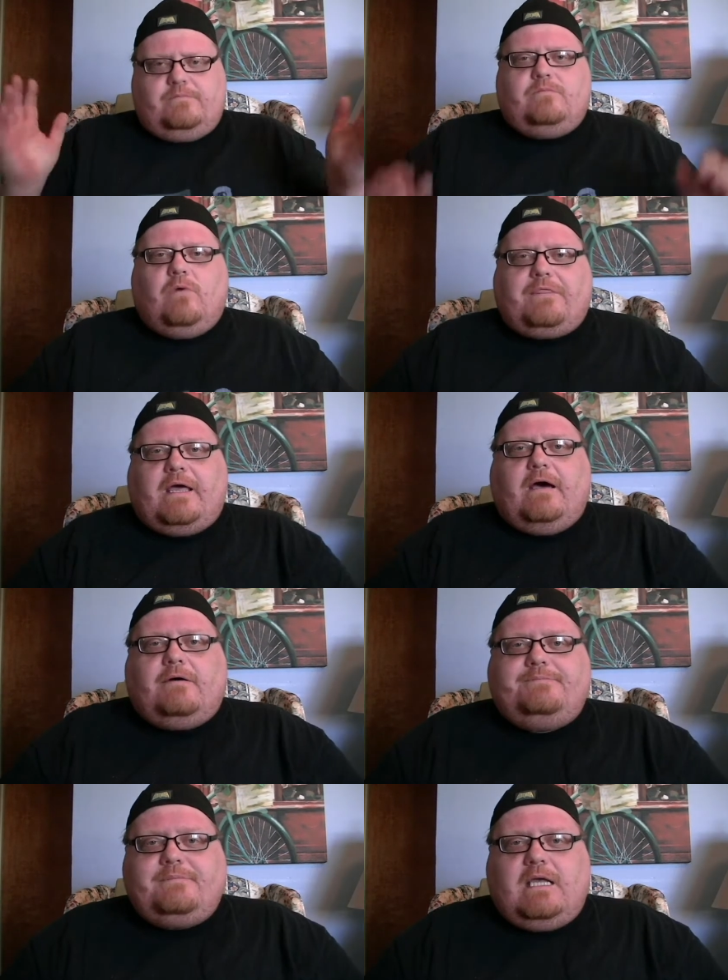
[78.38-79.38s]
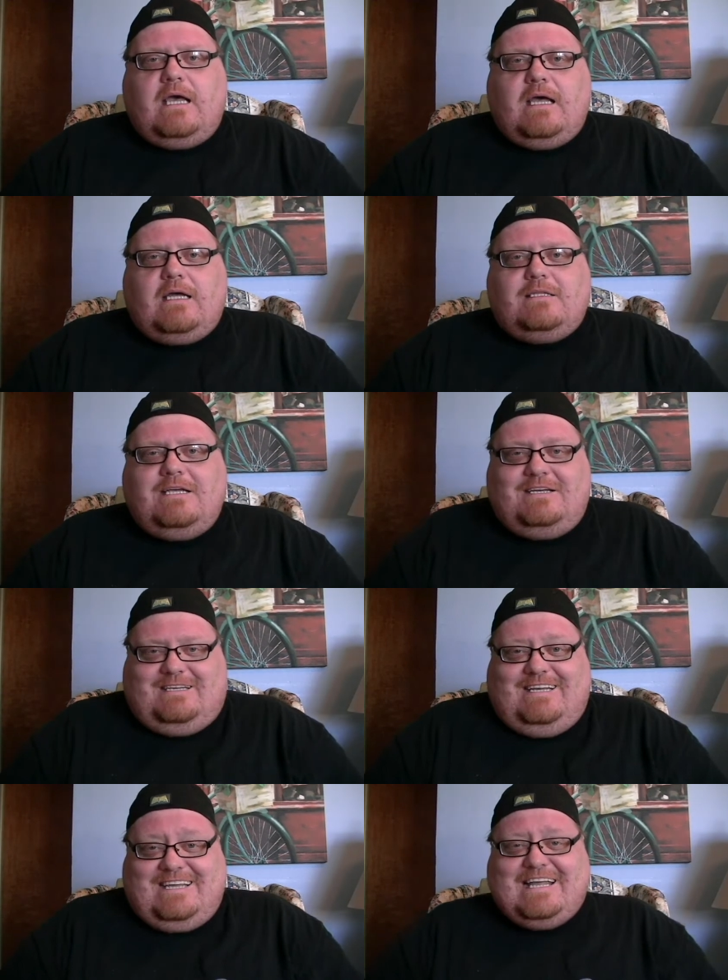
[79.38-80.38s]
what the hell. And,
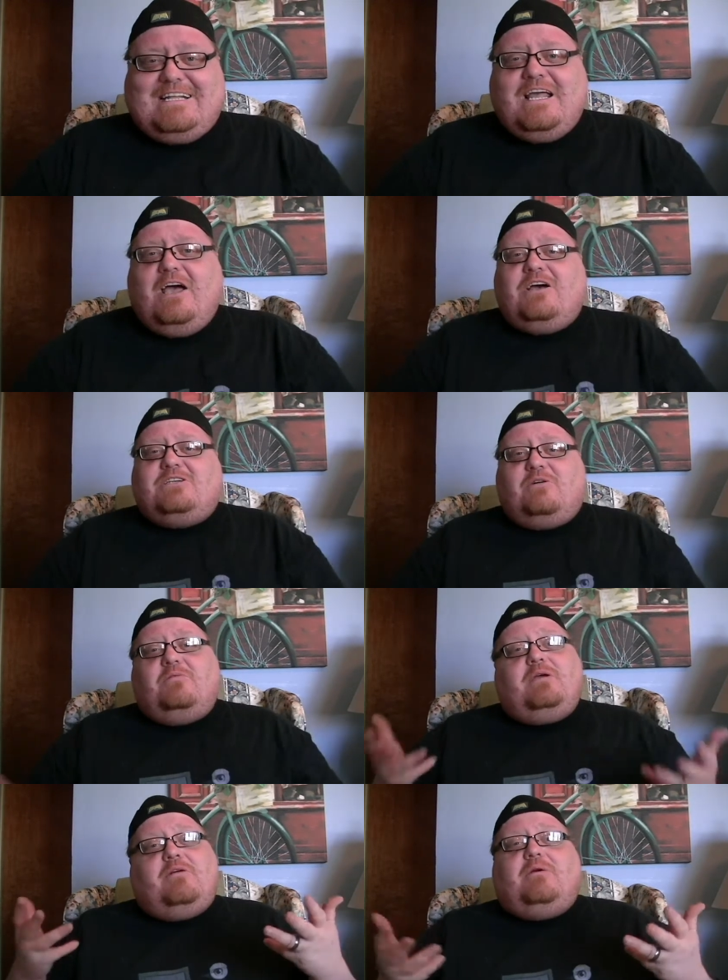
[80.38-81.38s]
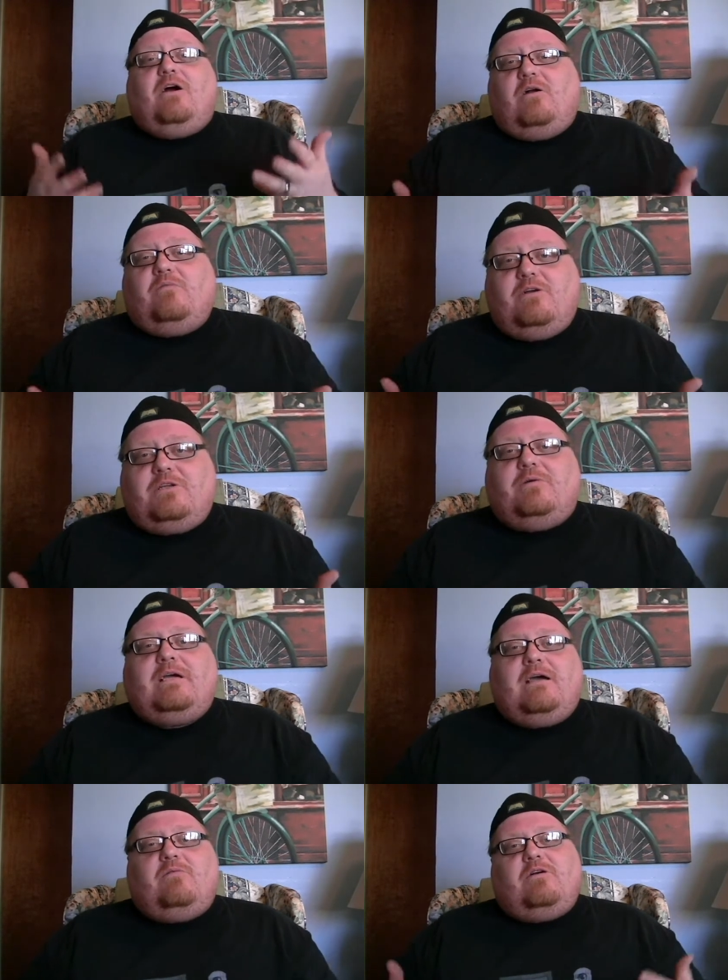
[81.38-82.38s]
and so here we are, we're
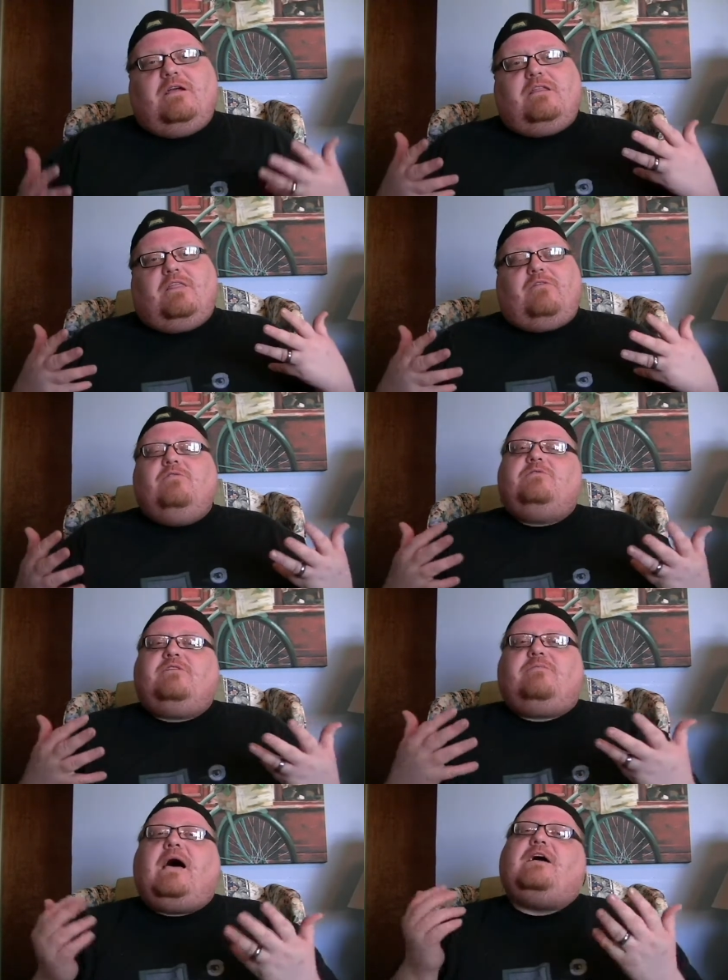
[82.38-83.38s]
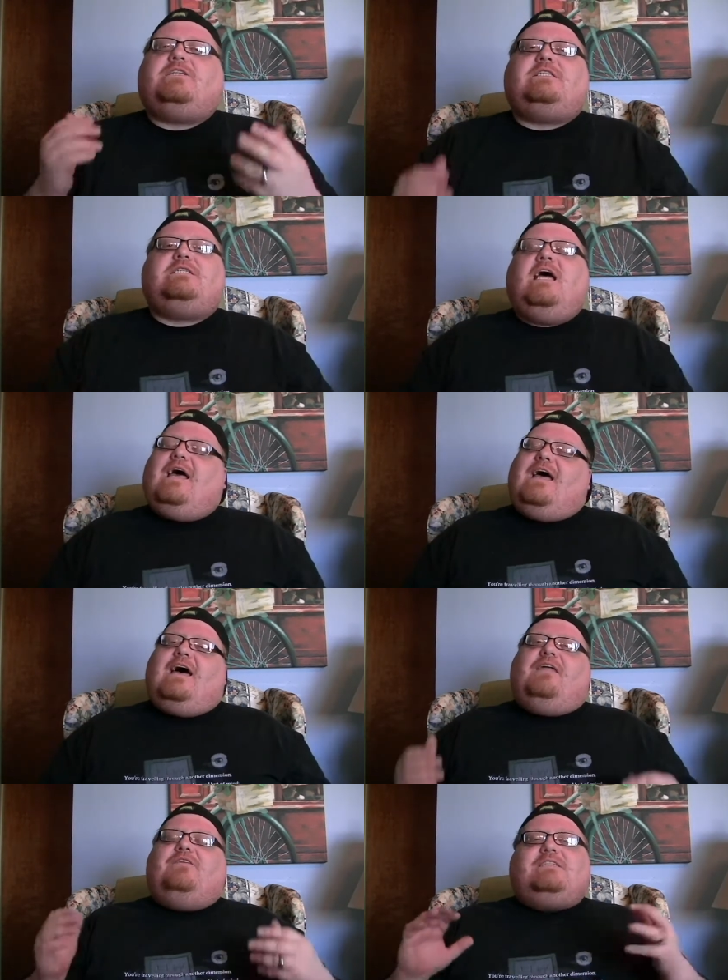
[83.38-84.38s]
doing it, we're in the throes of passion,
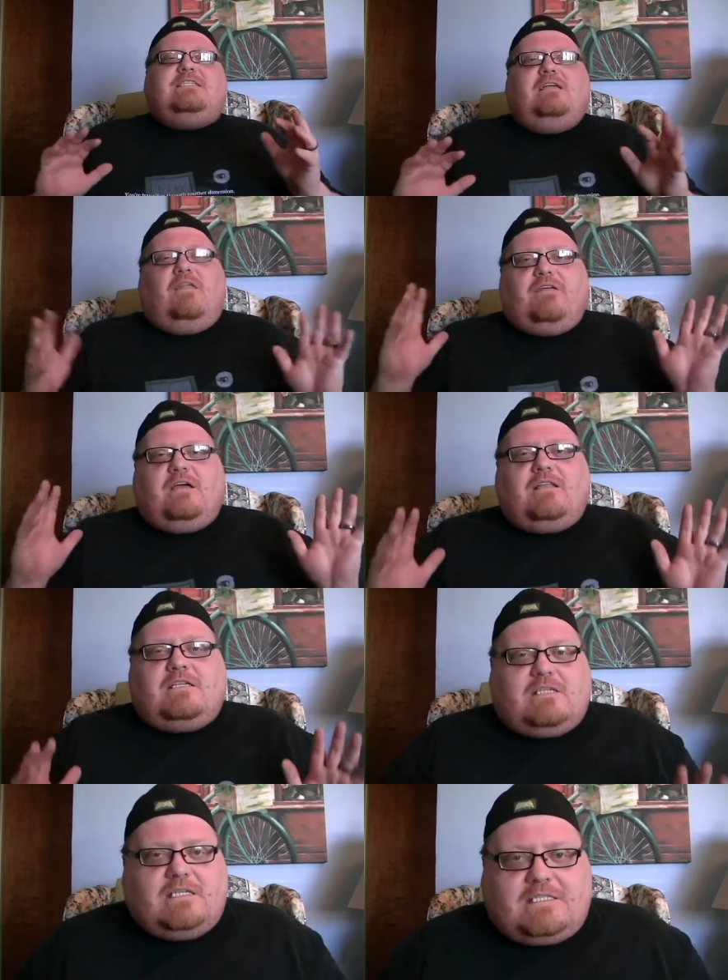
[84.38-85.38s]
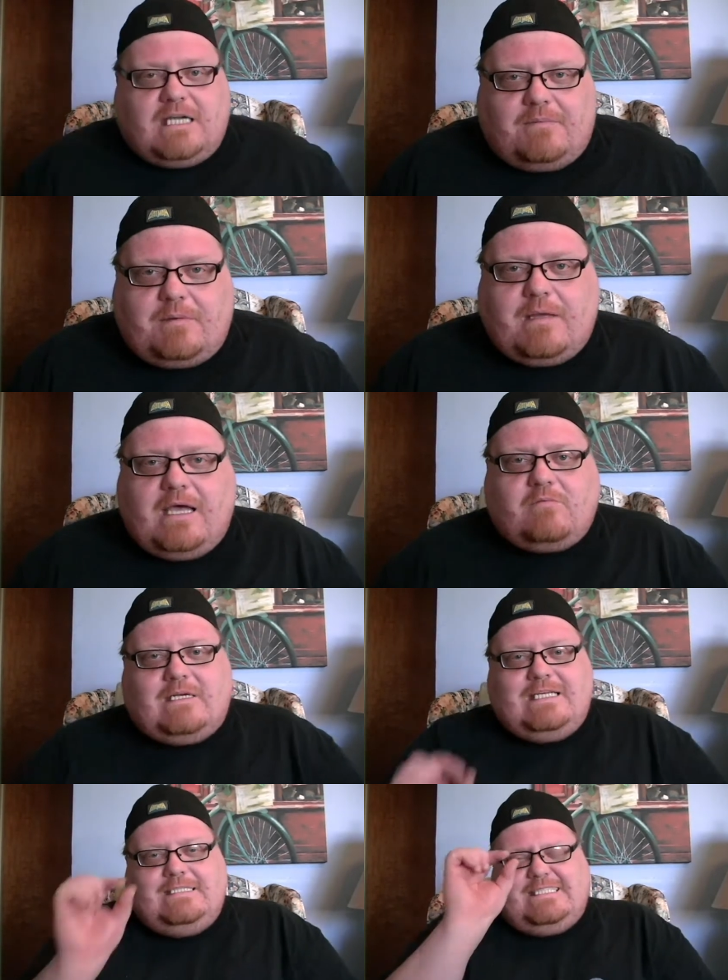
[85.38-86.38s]
and there's nothing that's going to stop a man
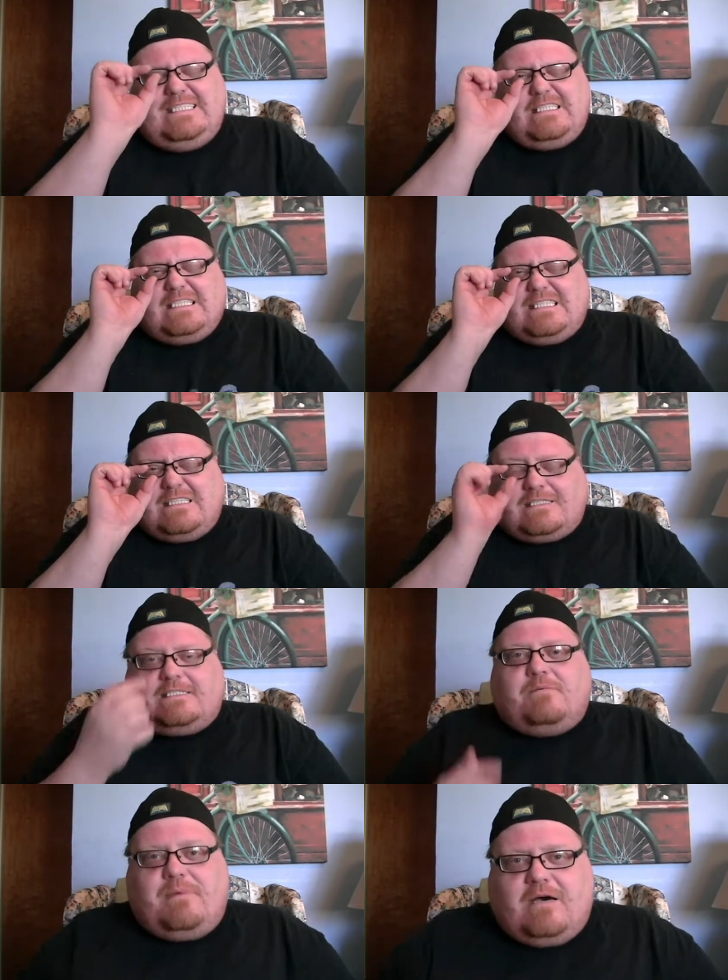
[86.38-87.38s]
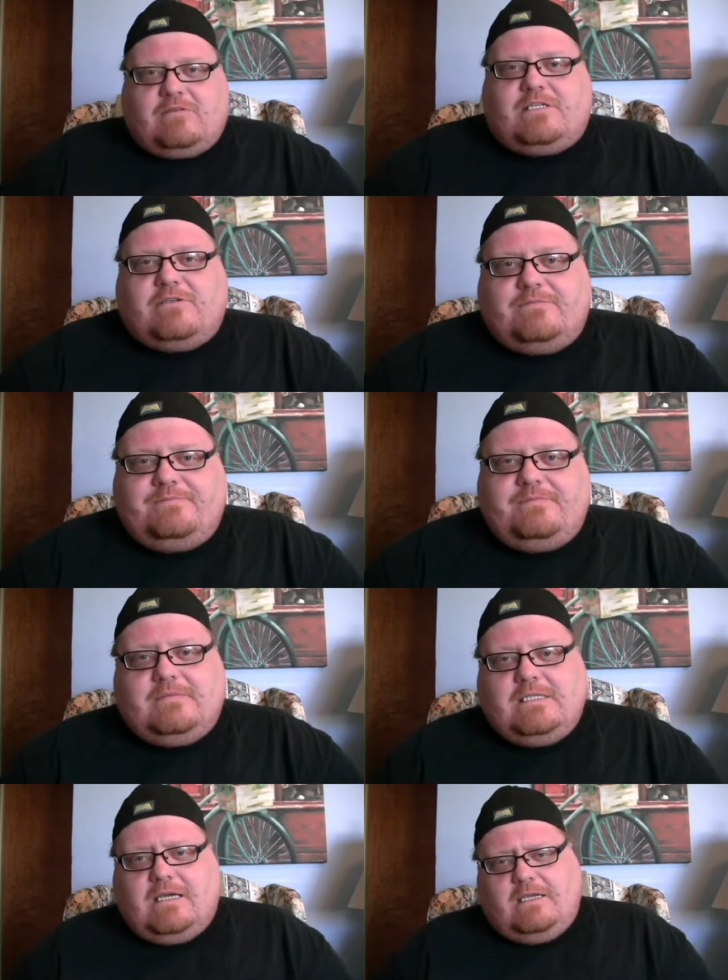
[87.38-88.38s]
when he's just about to,
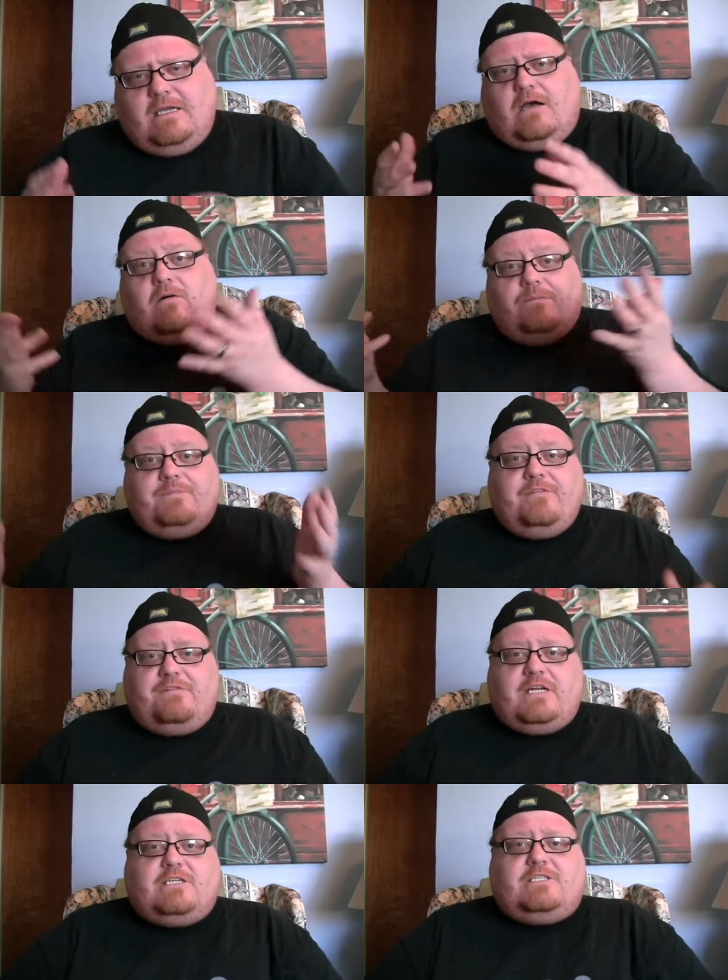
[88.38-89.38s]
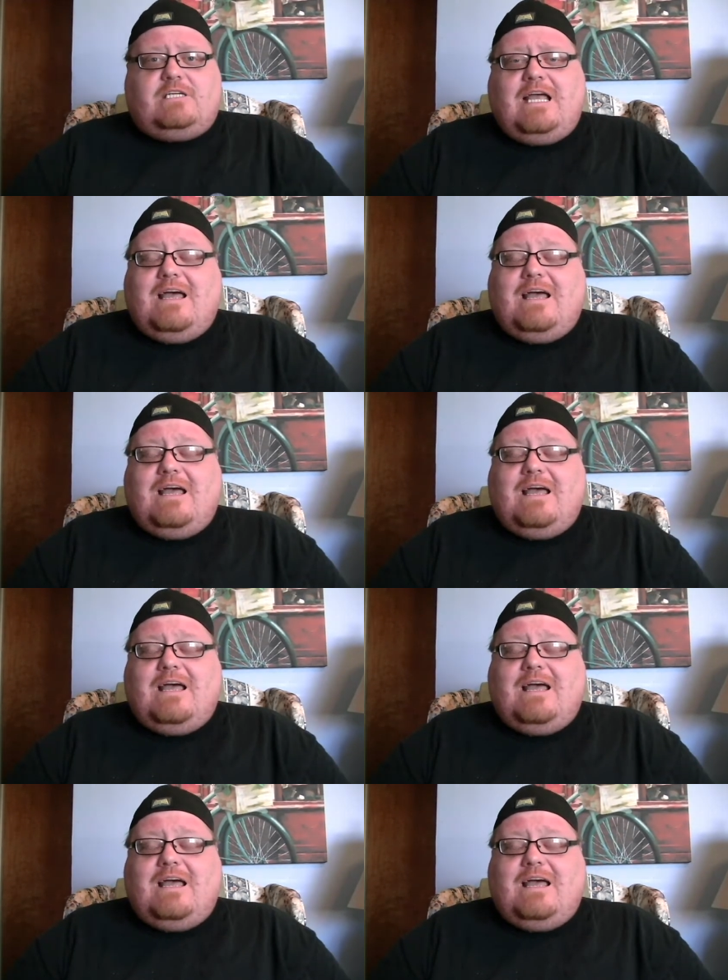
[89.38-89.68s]
you know, finish.